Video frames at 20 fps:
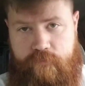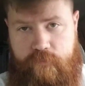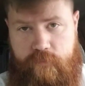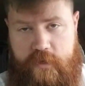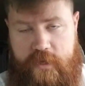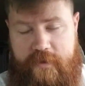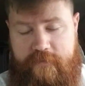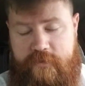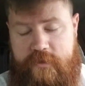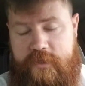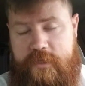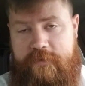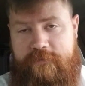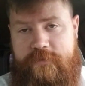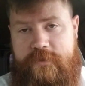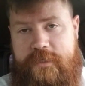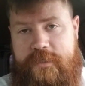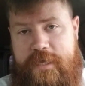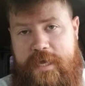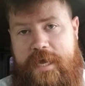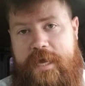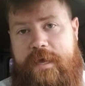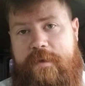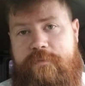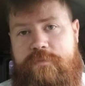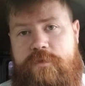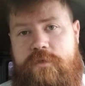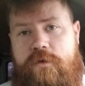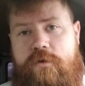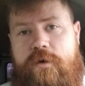have the gift of gab,
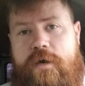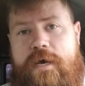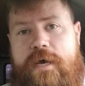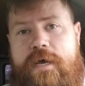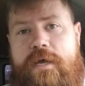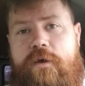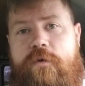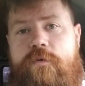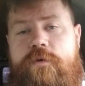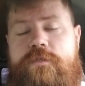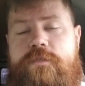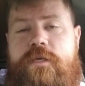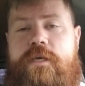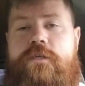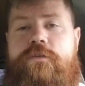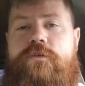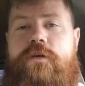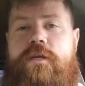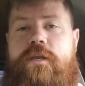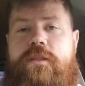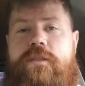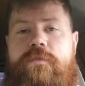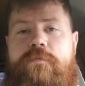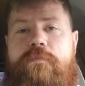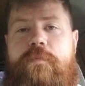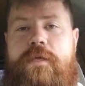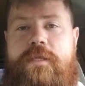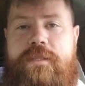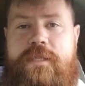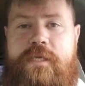so I always like try to
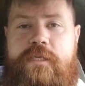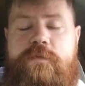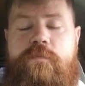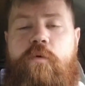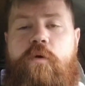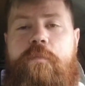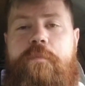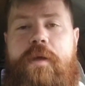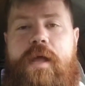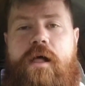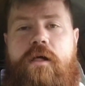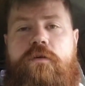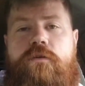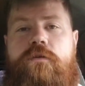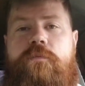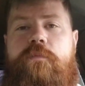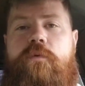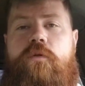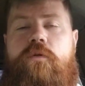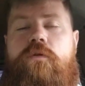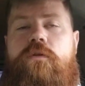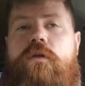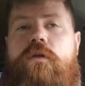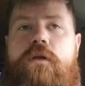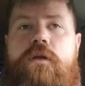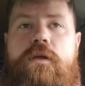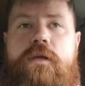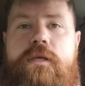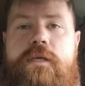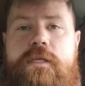make things more palatable
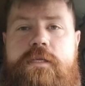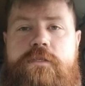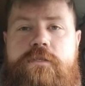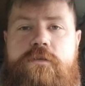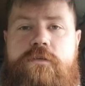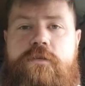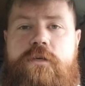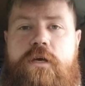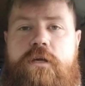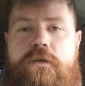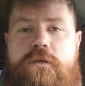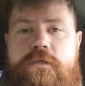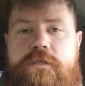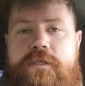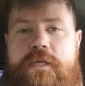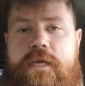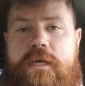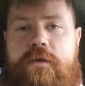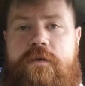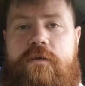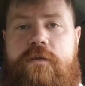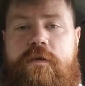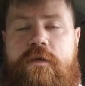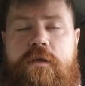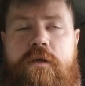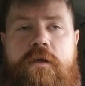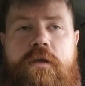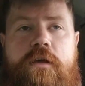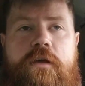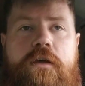and easier to understand
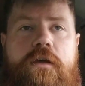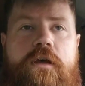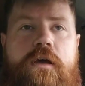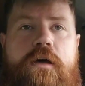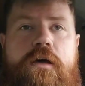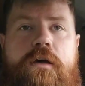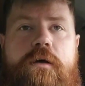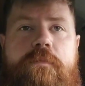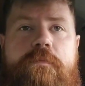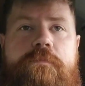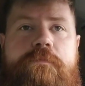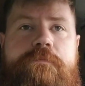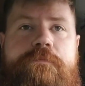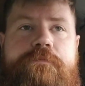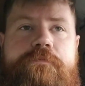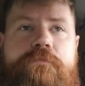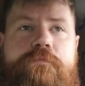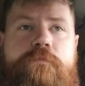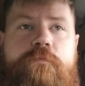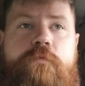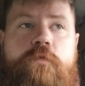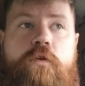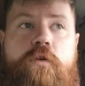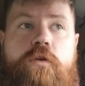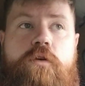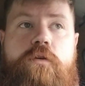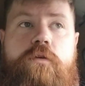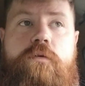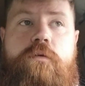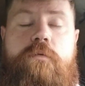um,
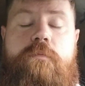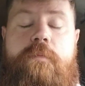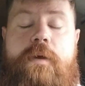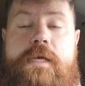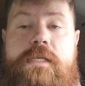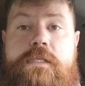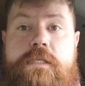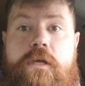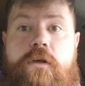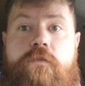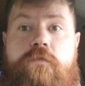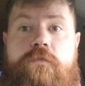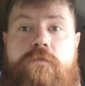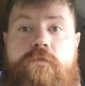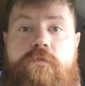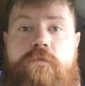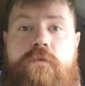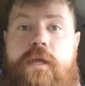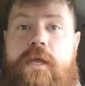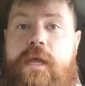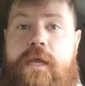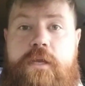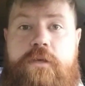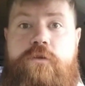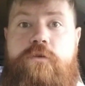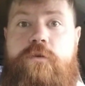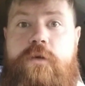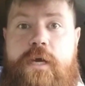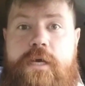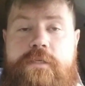for myself and
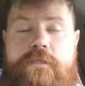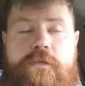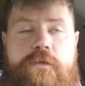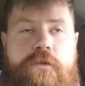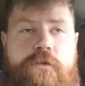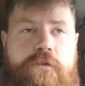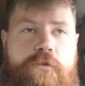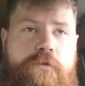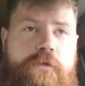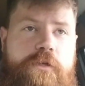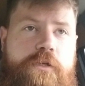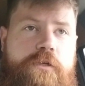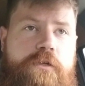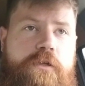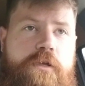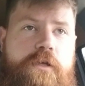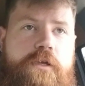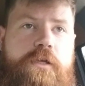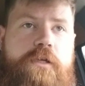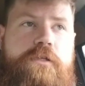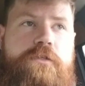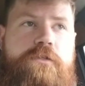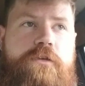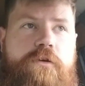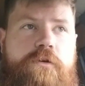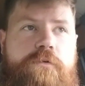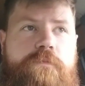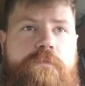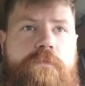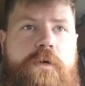you guys included.
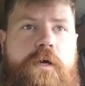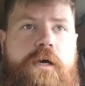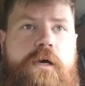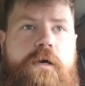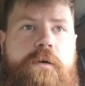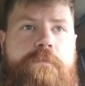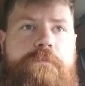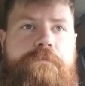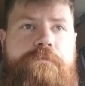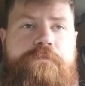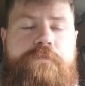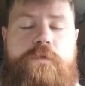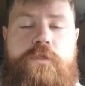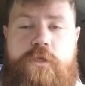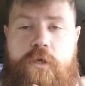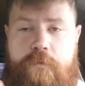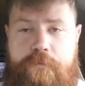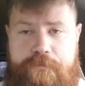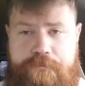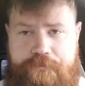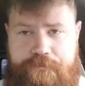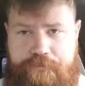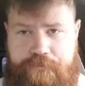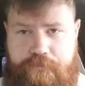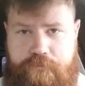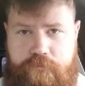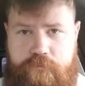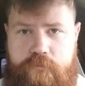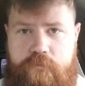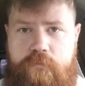So, um, so
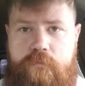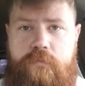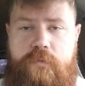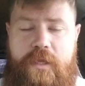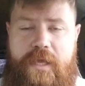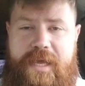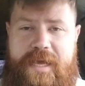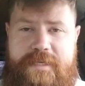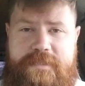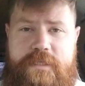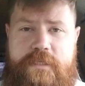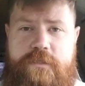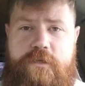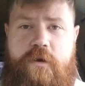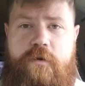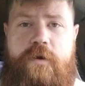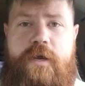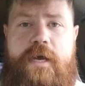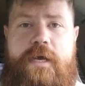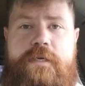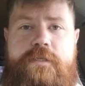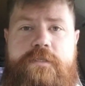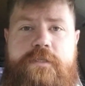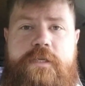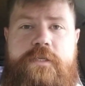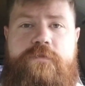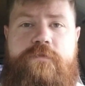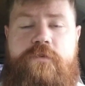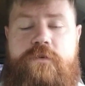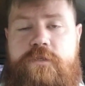SSRI
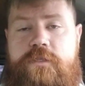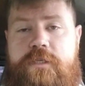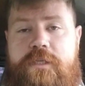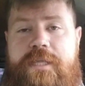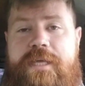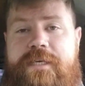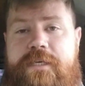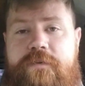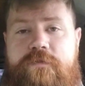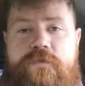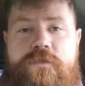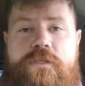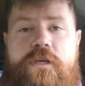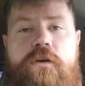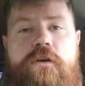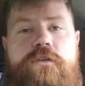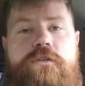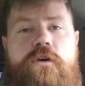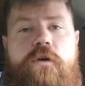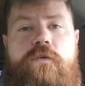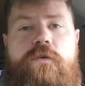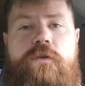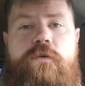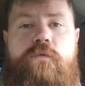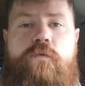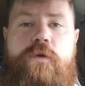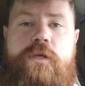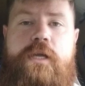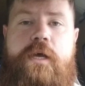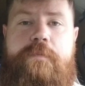stands for Selective Serotonin
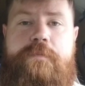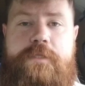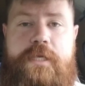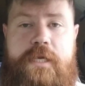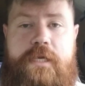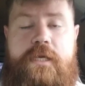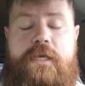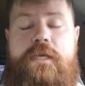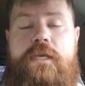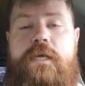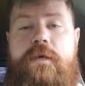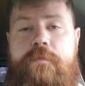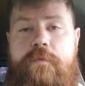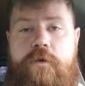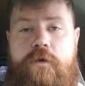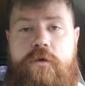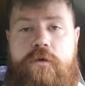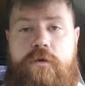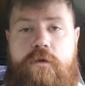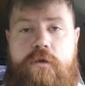Reuptake Inhibitor.